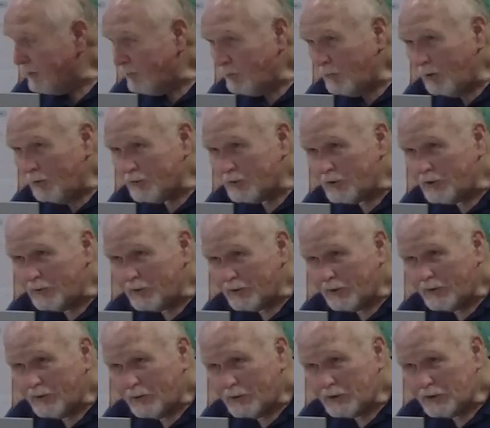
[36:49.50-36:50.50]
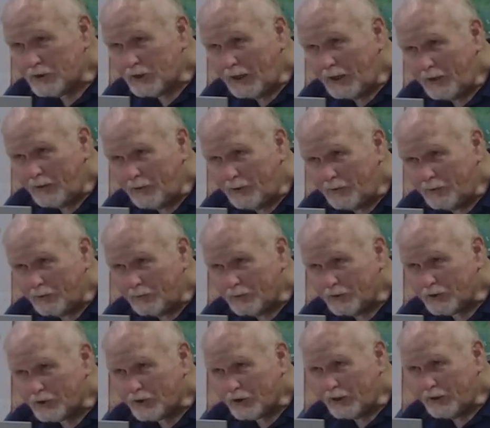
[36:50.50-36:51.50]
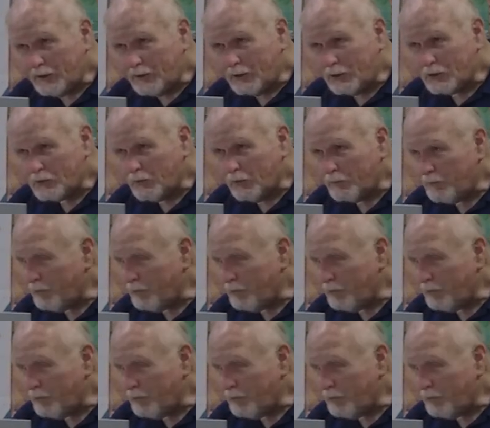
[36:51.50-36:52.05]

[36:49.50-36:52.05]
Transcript: Most of the ones I know that were sailors were